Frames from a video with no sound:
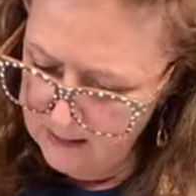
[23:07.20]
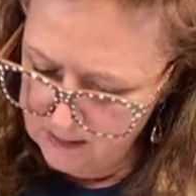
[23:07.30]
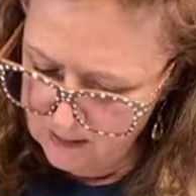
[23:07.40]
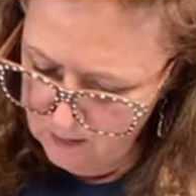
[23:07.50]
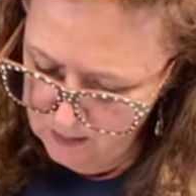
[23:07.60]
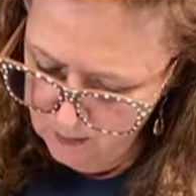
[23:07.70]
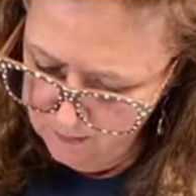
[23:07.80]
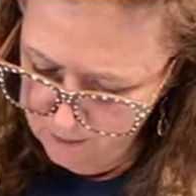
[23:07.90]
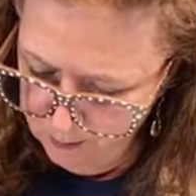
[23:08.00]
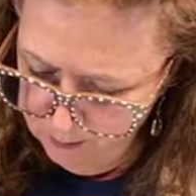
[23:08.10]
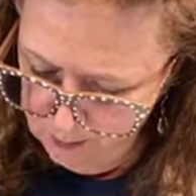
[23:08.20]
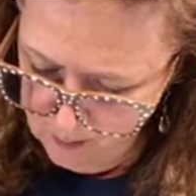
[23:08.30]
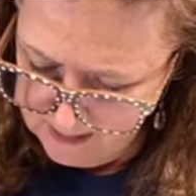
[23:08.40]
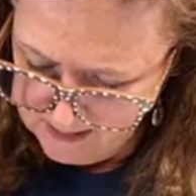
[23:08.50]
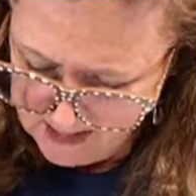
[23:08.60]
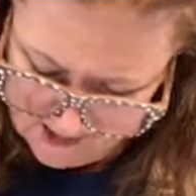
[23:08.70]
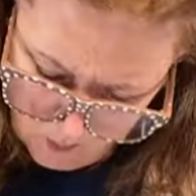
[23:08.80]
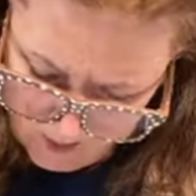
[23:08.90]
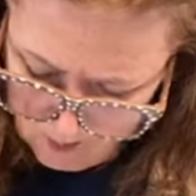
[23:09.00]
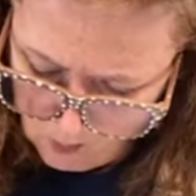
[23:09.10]
Let's go and do a few blue ones, kind
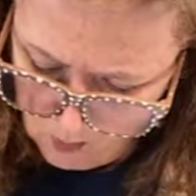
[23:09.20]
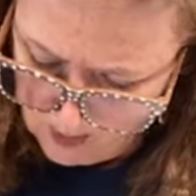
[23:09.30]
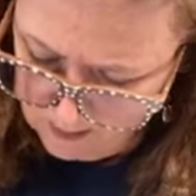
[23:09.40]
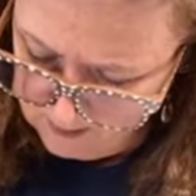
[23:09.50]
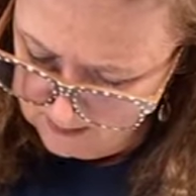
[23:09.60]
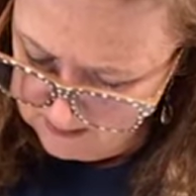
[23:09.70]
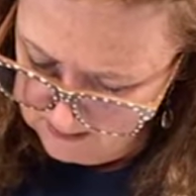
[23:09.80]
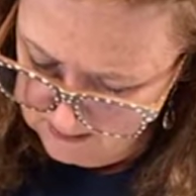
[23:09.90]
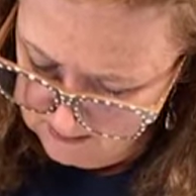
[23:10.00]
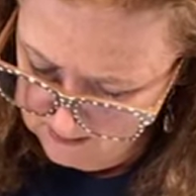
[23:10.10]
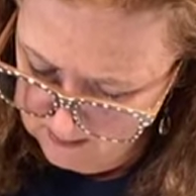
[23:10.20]
of where the water is.